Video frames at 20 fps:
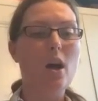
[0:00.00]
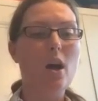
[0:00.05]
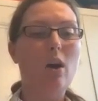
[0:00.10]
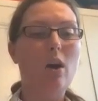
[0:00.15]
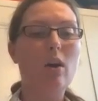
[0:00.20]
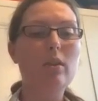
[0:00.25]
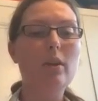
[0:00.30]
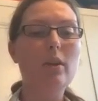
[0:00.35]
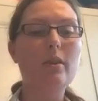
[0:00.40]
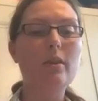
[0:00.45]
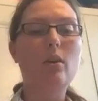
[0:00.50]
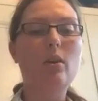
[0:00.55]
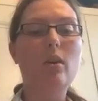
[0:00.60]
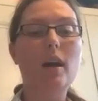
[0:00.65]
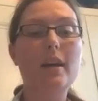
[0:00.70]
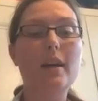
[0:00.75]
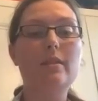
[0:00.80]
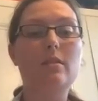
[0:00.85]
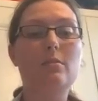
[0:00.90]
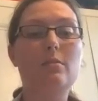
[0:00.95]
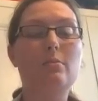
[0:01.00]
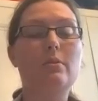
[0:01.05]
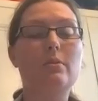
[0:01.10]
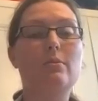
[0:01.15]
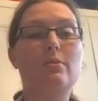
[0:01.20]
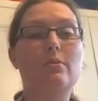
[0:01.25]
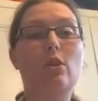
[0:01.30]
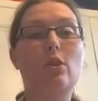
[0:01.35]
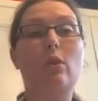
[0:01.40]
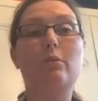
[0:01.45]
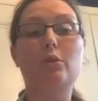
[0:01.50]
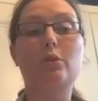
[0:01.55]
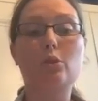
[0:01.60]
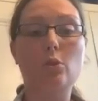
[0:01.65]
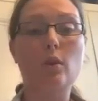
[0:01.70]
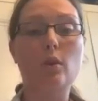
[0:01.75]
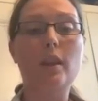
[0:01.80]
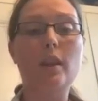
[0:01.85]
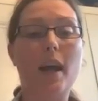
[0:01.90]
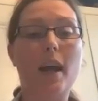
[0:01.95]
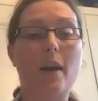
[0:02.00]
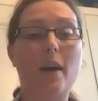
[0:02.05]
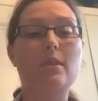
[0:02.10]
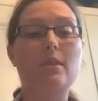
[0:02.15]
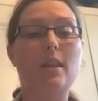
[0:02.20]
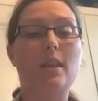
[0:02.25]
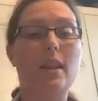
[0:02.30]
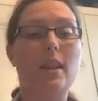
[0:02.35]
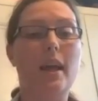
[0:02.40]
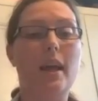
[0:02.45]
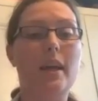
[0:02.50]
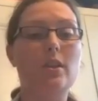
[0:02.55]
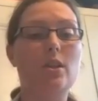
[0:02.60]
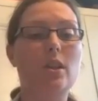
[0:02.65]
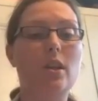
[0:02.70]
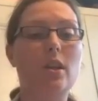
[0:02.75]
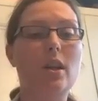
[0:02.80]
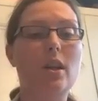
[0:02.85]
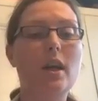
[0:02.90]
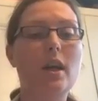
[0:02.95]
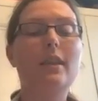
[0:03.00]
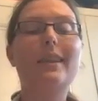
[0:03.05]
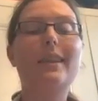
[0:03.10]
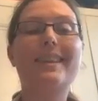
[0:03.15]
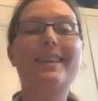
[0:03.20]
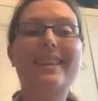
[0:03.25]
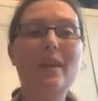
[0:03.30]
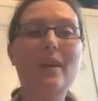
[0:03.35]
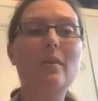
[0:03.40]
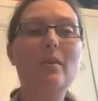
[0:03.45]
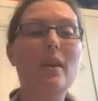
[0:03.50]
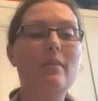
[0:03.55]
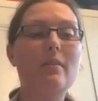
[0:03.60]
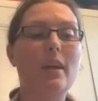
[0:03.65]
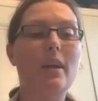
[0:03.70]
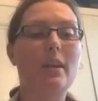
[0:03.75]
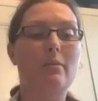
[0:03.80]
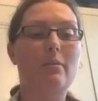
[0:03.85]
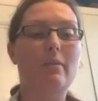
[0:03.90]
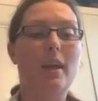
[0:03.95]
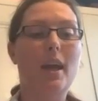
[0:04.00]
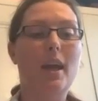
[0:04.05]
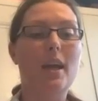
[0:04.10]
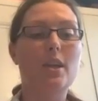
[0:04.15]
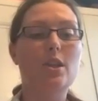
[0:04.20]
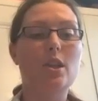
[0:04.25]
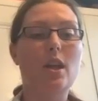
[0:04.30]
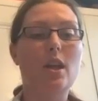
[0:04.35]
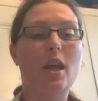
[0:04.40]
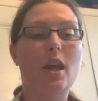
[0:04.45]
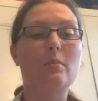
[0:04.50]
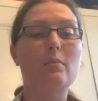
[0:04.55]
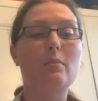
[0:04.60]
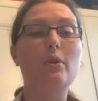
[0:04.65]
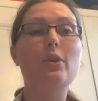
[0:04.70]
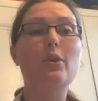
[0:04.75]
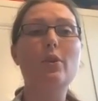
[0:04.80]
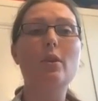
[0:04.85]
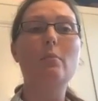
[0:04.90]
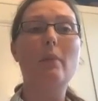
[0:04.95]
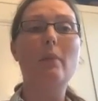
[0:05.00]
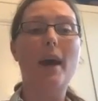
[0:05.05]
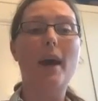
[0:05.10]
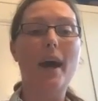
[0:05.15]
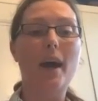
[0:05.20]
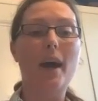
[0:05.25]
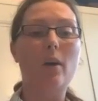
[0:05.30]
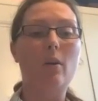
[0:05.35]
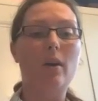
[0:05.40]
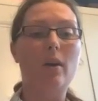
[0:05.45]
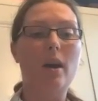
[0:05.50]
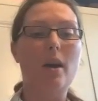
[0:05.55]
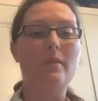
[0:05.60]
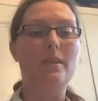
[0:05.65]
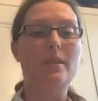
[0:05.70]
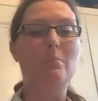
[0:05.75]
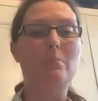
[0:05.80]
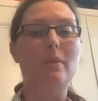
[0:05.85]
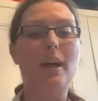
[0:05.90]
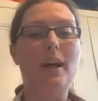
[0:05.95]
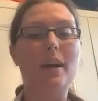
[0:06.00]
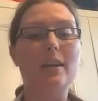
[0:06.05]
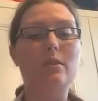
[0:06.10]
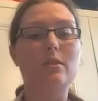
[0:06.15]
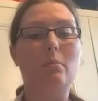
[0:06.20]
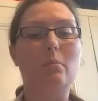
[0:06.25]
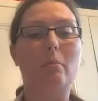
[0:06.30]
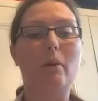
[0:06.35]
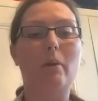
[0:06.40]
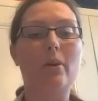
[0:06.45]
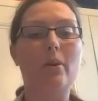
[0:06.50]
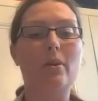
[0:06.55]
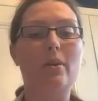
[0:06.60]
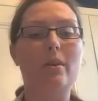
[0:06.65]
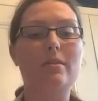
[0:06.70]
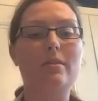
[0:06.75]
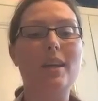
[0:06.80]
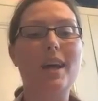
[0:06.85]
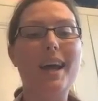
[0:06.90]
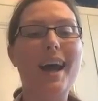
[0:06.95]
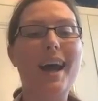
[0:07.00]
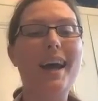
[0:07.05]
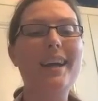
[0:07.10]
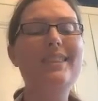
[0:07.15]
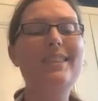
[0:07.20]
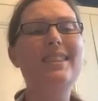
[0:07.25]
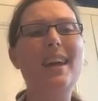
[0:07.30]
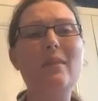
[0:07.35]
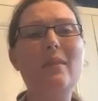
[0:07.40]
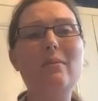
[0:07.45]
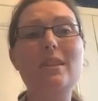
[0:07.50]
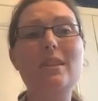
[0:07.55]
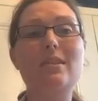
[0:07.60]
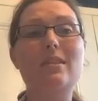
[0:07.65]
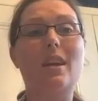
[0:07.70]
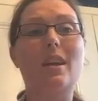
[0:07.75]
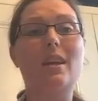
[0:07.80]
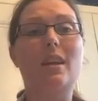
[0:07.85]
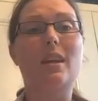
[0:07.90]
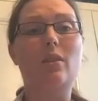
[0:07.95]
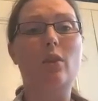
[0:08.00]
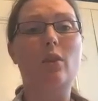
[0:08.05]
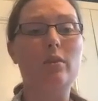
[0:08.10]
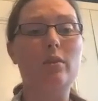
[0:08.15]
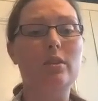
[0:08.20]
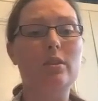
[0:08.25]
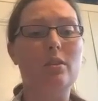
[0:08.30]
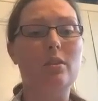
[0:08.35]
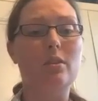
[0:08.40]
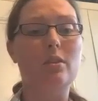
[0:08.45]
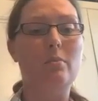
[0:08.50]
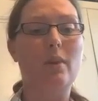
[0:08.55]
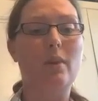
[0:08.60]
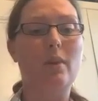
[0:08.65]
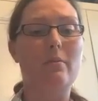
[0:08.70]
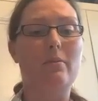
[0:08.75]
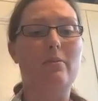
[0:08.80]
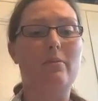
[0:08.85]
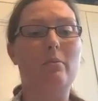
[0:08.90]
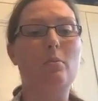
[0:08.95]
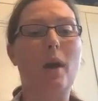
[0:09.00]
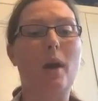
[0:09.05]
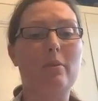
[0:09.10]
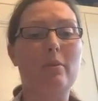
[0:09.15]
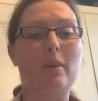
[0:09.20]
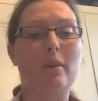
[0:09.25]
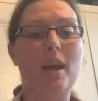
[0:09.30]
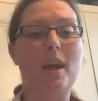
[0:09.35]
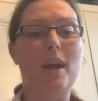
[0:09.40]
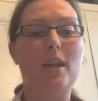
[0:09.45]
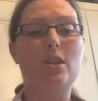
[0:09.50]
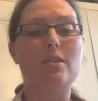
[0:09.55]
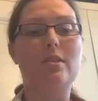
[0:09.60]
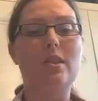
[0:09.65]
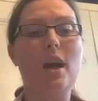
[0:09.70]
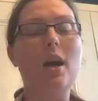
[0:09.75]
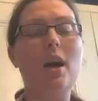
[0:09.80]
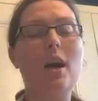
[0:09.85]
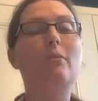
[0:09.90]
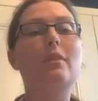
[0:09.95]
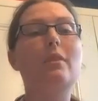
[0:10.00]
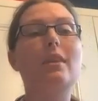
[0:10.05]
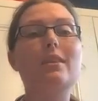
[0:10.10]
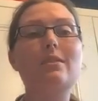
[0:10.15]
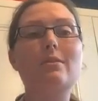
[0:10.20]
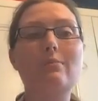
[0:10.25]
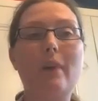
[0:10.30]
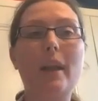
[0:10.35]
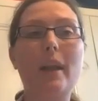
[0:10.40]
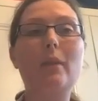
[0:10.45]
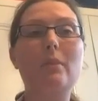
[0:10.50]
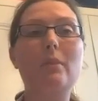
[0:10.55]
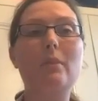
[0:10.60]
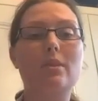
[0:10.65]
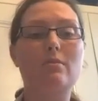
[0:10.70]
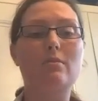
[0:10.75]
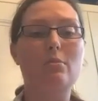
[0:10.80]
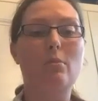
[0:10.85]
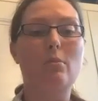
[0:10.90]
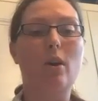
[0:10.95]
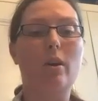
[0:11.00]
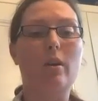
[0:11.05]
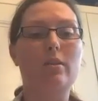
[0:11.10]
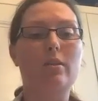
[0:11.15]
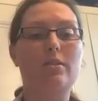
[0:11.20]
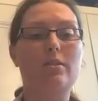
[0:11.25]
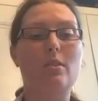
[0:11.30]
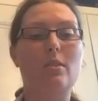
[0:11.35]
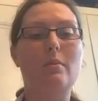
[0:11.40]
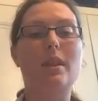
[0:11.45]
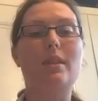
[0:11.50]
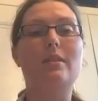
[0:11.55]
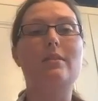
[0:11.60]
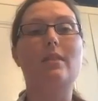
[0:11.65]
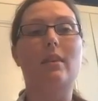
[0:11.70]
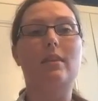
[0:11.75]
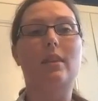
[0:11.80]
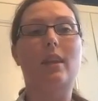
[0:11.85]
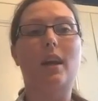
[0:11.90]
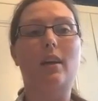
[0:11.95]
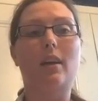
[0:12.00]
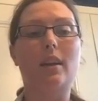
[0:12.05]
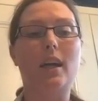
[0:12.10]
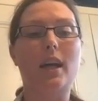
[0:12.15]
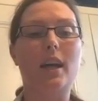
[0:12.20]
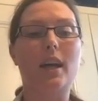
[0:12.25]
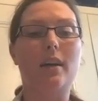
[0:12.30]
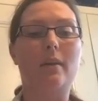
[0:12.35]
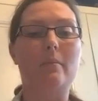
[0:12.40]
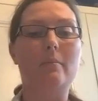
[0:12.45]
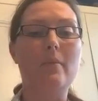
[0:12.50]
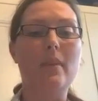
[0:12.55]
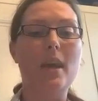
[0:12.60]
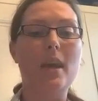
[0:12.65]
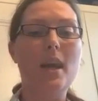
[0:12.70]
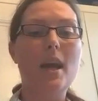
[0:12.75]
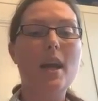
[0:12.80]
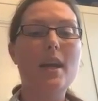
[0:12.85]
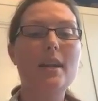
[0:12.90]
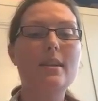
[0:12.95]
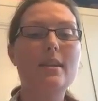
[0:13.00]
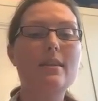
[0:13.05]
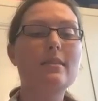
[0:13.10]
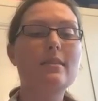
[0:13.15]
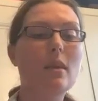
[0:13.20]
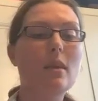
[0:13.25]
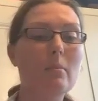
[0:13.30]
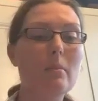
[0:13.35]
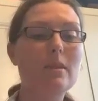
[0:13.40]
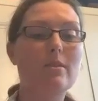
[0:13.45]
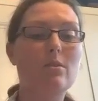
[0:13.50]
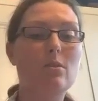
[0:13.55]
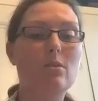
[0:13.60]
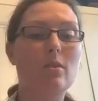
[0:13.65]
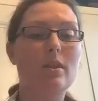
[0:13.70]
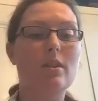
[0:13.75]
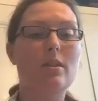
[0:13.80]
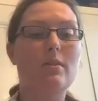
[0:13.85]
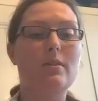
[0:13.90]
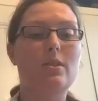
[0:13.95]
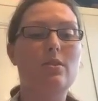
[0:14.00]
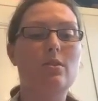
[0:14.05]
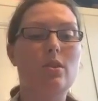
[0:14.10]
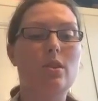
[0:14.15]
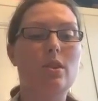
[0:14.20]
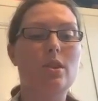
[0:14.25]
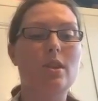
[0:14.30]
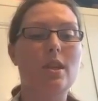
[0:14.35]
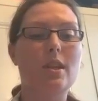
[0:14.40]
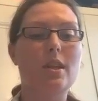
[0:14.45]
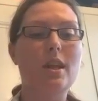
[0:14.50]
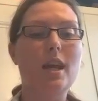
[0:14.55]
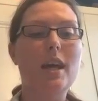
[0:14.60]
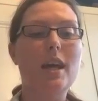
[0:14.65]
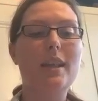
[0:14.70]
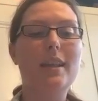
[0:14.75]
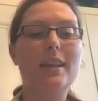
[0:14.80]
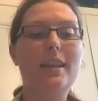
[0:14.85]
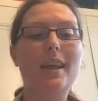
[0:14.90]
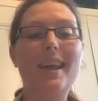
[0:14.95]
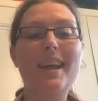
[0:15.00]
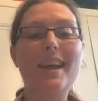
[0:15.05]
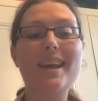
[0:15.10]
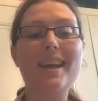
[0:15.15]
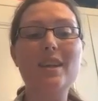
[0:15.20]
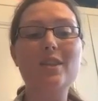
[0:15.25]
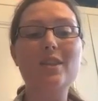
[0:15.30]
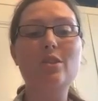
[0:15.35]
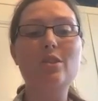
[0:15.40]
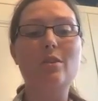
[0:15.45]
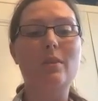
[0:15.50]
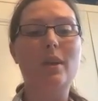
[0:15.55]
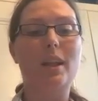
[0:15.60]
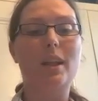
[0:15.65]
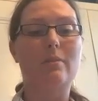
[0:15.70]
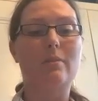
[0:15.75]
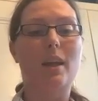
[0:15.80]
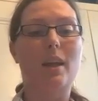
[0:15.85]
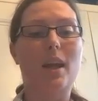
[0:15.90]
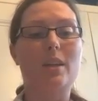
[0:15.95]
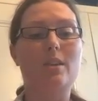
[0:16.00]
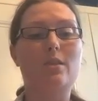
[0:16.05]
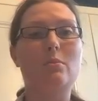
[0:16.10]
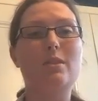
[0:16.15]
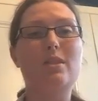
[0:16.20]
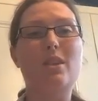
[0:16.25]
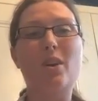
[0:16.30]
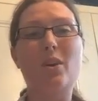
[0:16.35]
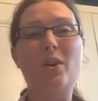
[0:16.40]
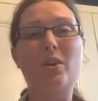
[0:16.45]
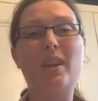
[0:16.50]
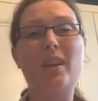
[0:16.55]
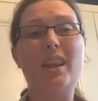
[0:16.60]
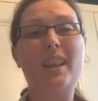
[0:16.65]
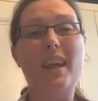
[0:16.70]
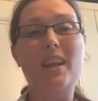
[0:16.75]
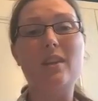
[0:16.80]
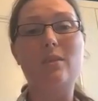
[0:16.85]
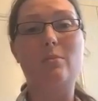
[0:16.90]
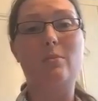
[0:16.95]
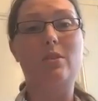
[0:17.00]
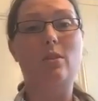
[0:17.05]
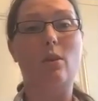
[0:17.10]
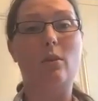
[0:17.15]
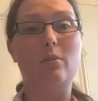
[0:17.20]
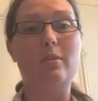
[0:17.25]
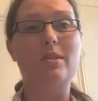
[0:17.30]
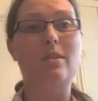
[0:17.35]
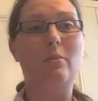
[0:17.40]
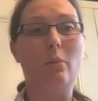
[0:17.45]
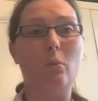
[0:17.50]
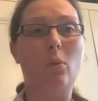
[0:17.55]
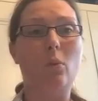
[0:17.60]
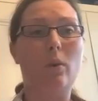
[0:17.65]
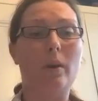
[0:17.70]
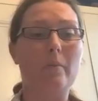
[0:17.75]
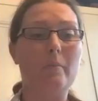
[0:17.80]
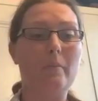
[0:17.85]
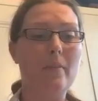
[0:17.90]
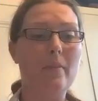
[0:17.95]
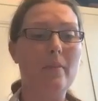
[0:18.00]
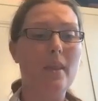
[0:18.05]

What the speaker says: Although the crisis was resolved shortly after the election, the theory of nullification and the renewed power of its planter proponents had devastating long-term ramifications for the development of democracy within South Carolina. Indeed, some historians have asserted that the issue of nullification was only later resolved in civil war.